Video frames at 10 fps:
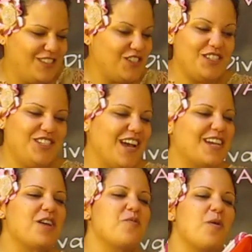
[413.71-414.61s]
Just
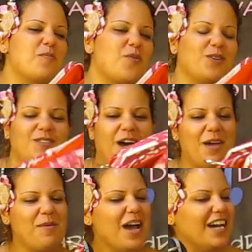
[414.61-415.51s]
checking one more
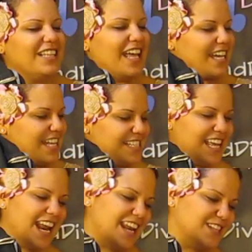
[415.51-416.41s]
time. Like I
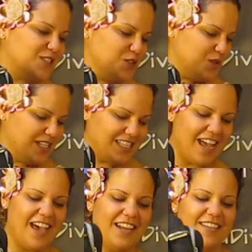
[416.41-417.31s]
said, I didn't do this
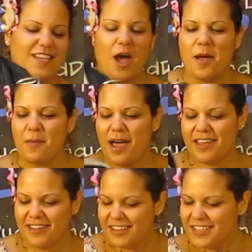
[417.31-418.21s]
ahead of time.
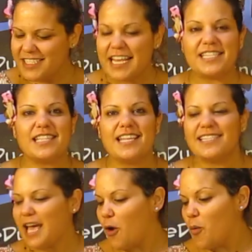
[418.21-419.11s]
I test
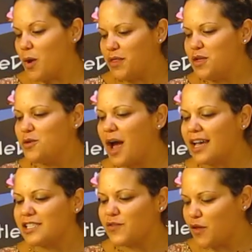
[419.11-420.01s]
things out with you
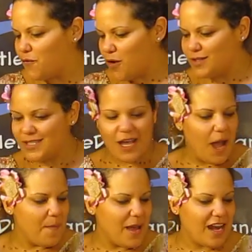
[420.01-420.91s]
guys for the first
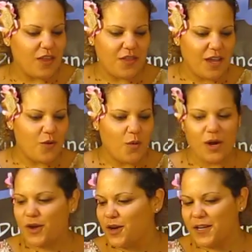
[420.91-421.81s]
time, and I think
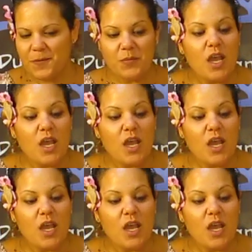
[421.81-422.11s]
we're good.